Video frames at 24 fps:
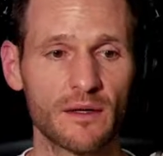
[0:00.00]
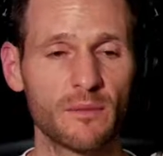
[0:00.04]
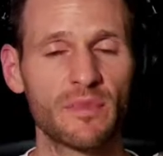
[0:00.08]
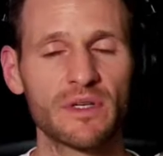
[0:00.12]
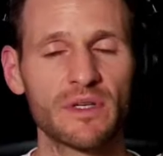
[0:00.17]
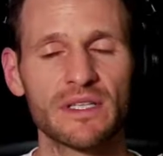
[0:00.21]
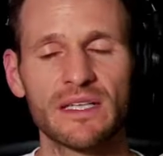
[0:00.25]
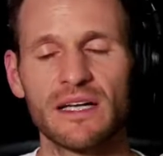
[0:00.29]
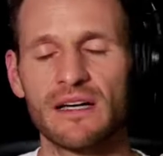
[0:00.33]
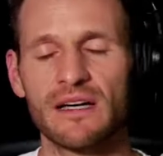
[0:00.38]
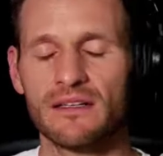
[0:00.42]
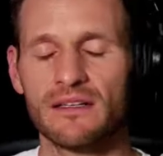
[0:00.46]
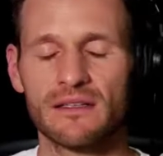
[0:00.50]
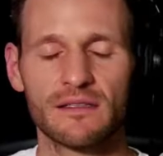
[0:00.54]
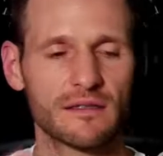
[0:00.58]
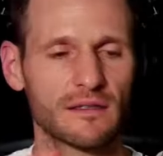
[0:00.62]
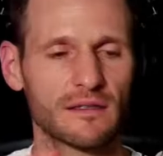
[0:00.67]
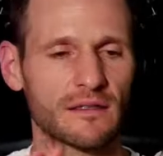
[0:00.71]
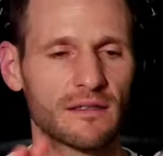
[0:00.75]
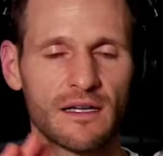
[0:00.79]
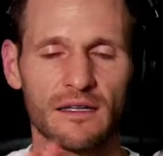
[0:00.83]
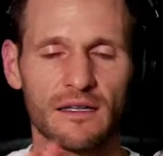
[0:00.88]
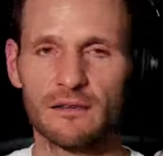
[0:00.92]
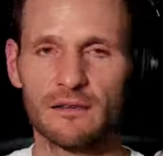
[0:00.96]
but
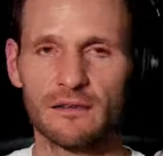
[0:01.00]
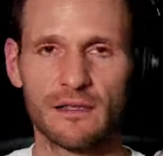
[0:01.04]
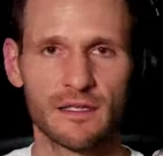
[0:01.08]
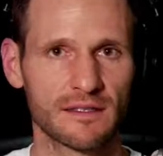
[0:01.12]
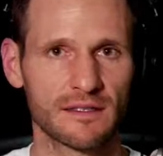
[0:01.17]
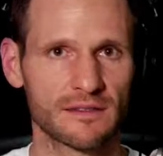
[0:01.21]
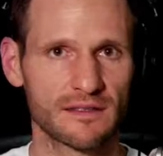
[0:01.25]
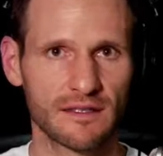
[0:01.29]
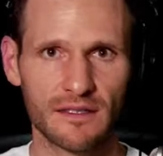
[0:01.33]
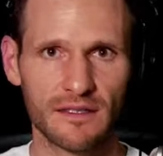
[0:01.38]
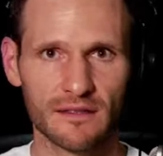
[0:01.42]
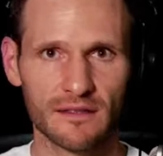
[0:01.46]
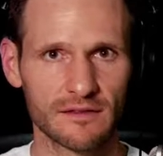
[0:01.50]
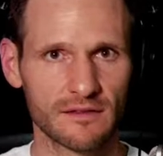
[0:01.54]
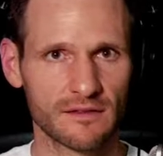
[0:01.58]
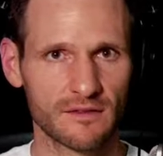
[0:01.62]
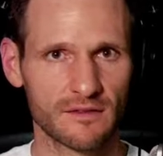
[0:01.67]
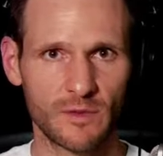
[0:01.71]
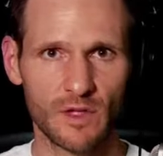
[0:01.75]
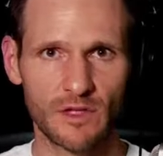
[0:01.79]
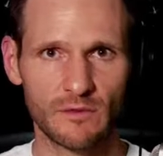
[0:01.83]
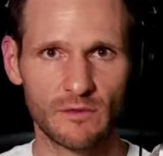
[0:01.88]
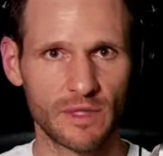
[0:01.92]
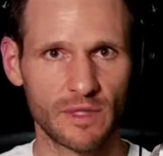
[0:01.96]
I don't like setting
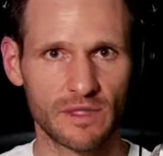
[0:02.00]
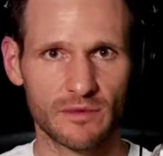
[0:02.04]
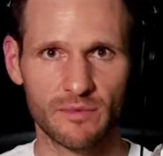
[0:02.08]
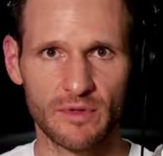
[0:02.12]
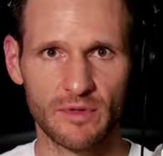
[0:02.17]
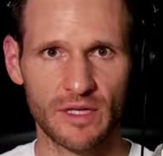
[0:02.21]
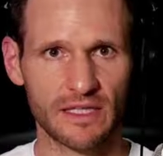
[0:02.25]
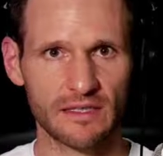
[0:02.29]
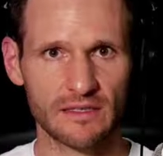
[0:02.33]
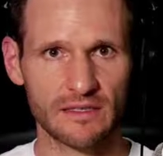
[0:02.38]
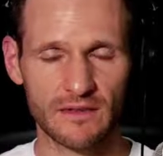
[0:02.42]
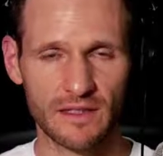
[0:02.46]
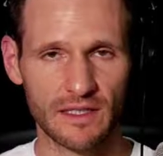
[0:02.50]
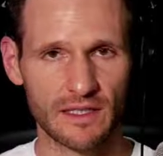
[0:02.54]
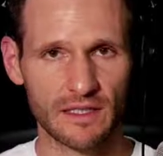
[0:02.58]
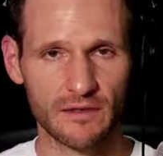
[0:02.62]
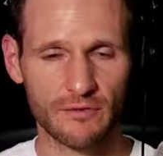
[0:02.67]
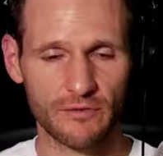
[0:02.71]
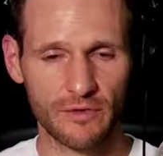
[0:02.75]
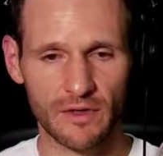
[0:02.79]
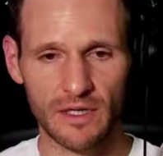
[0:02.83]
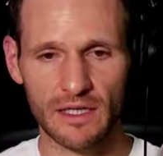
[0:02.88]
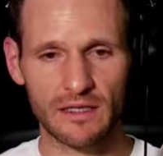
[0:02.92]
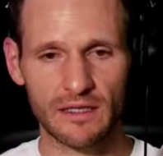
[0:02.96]
12-month plans
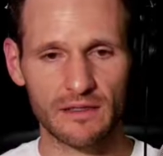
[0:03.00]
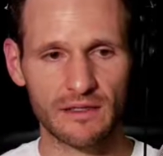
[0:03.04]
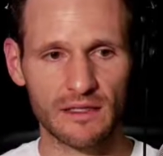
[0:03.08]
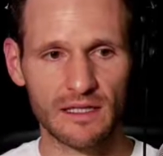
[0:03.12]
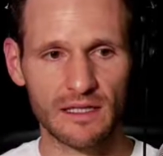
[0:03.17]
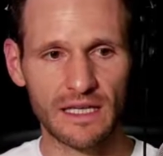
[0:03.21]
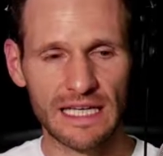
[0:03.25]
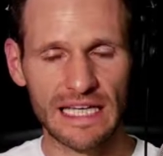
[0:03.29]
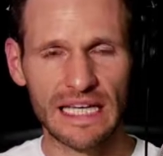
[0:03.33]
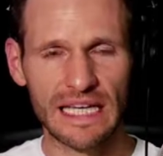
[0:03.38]
for anything.